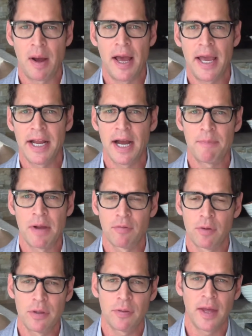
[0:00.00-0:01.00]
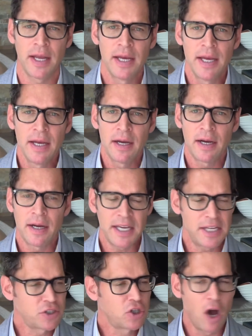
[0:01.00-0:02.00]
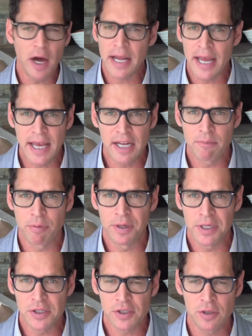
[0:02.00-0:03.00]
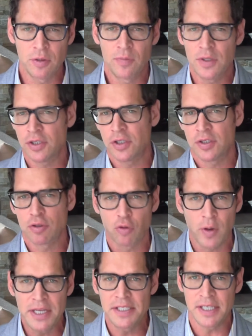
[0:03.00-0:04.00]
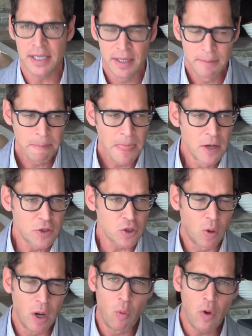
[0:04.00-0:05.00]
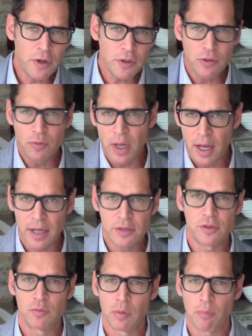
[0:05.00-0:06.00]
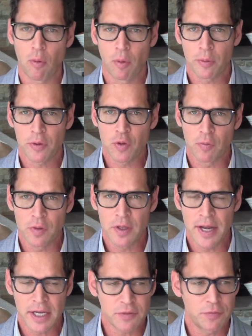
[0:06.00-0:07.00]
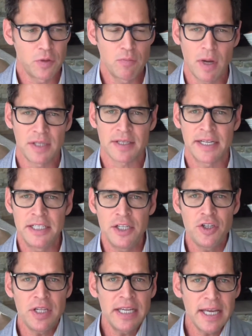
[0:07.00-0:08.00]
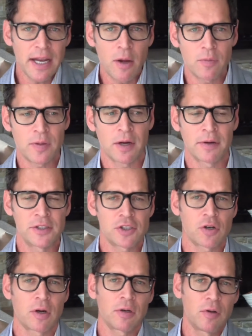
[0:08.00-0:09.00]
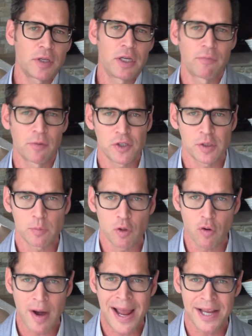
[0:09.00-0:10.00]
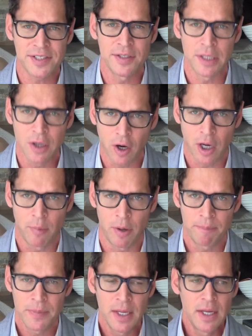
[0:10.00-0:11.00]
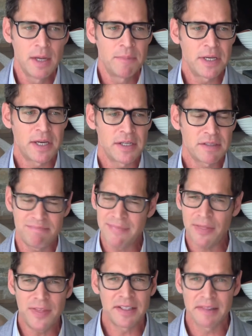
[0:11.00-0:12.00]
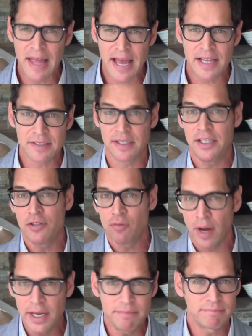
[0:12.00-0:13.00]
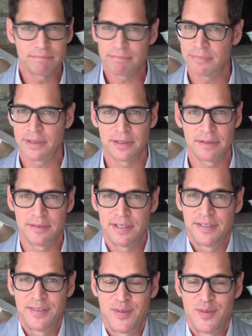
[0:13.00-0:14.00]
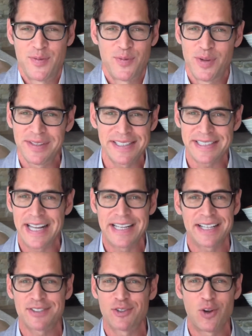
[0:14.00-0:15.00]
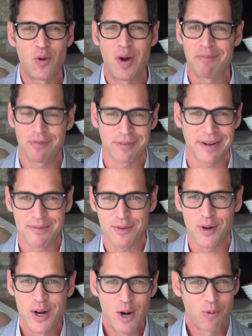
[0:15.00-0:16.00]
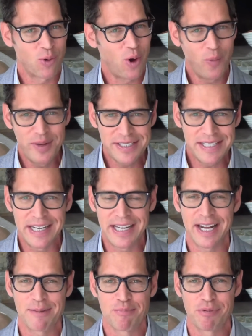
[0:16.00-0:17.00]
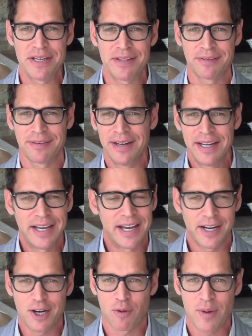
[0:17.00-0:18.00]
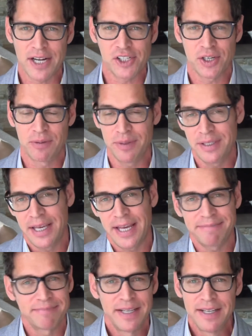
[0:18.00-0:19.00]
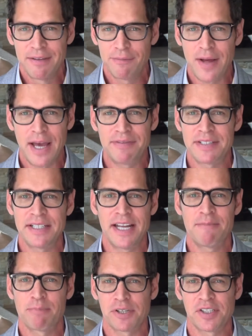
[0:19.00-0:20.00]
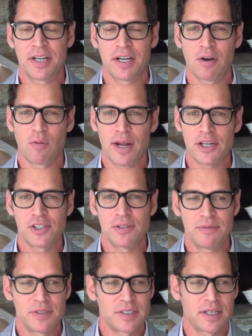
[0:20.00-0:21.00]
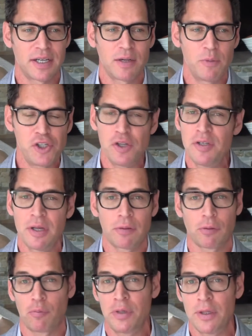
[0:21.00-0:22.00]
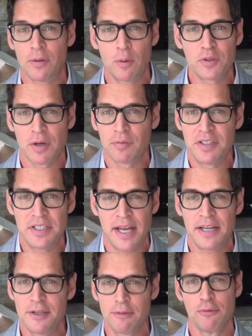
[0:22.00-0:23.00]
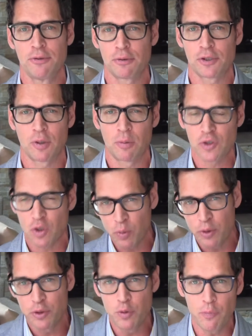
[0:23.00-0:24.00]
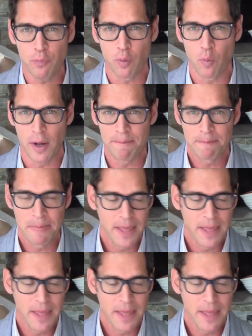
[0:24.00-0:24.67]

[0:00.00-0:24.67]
buying up everything. Uh, it's got to end pretty soon. This is crazy. So I want you guys, you reporters, over the next few months, I need you to get out there and start looking for some cracks in the armor, because nothing lasts. And he's right. The, the real estate doesn't go up forever. We're always going to get a breather and a correction. We get five to ten percent corrections, uh, we should get three of those every ten years or so. So we're due for one.